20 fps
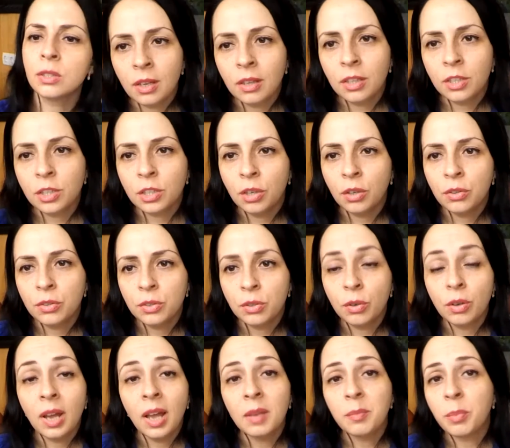only shows
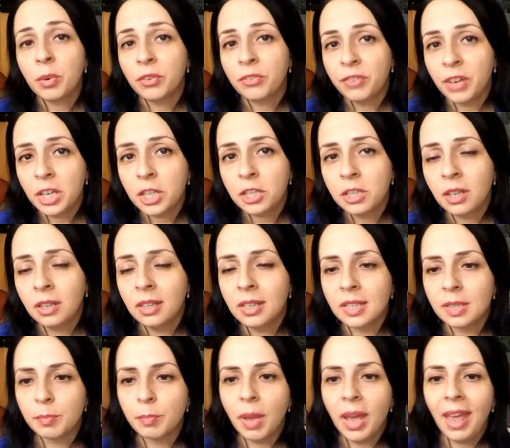your
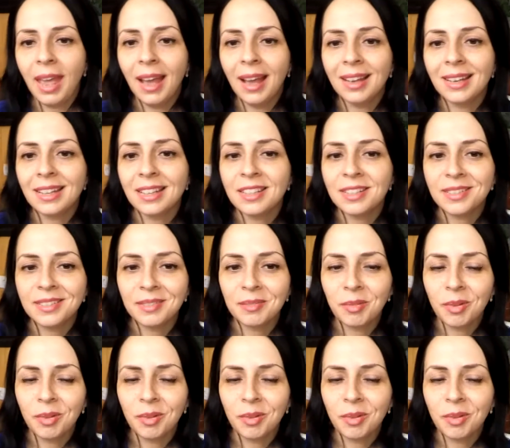unprofessionalism, and it